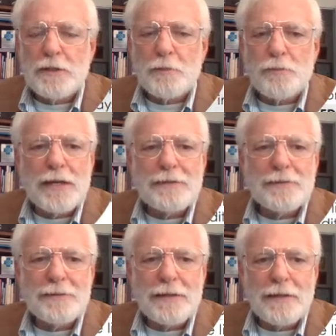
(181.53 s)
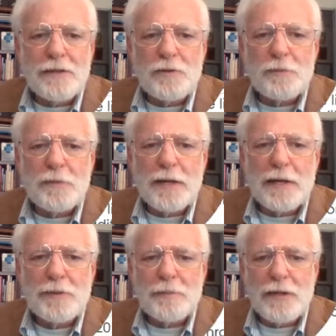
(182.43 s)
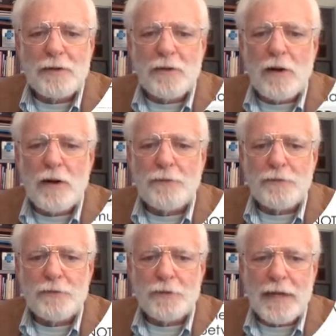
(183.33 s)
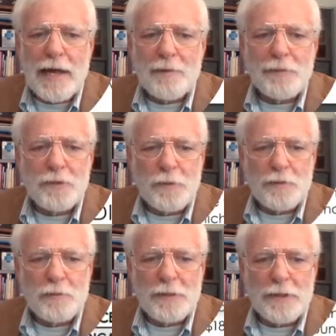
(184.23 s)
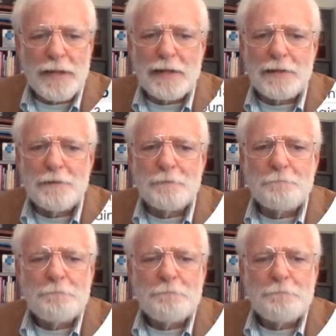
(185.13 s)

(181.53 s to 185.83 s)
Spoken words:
at the prices, I think you might be better off or happier with Plan